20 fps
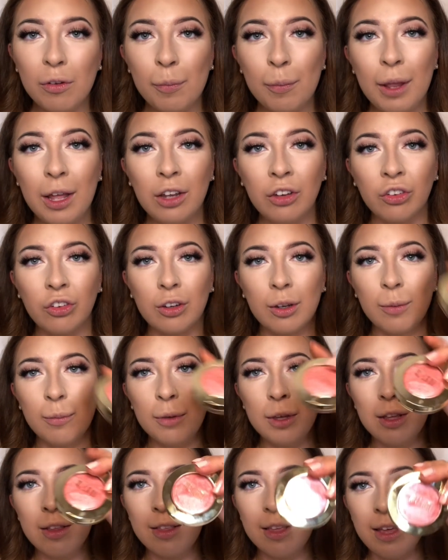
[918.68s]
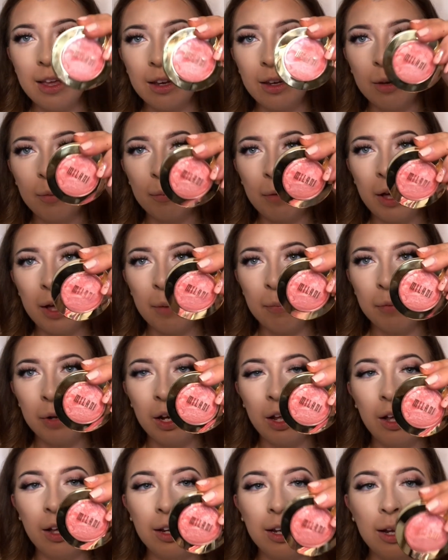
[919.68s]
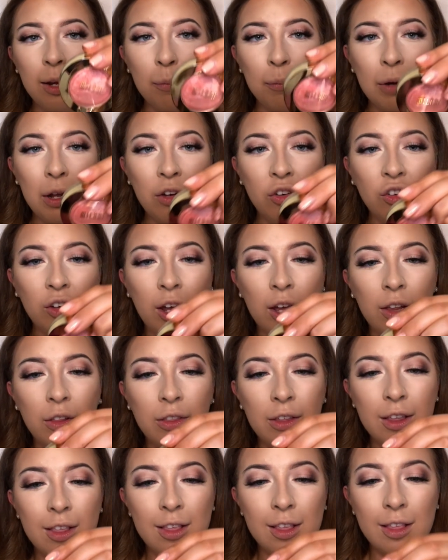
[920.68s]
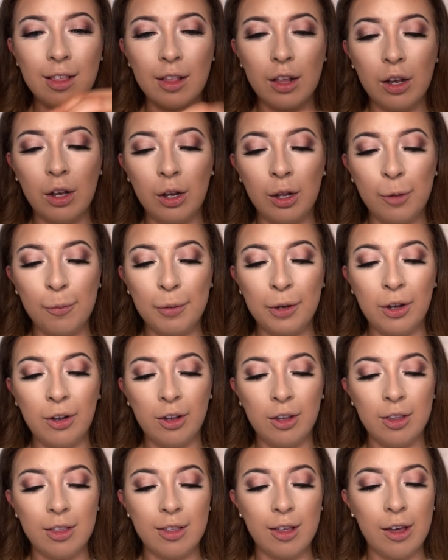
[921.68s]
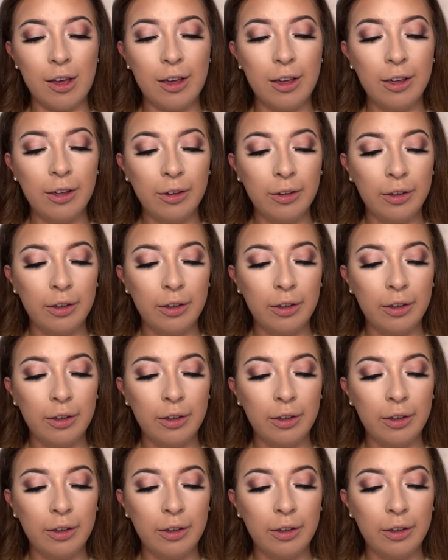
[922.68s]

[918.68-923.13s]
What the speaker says: for blush, I'm using my Milani blusher. This is Luminoso.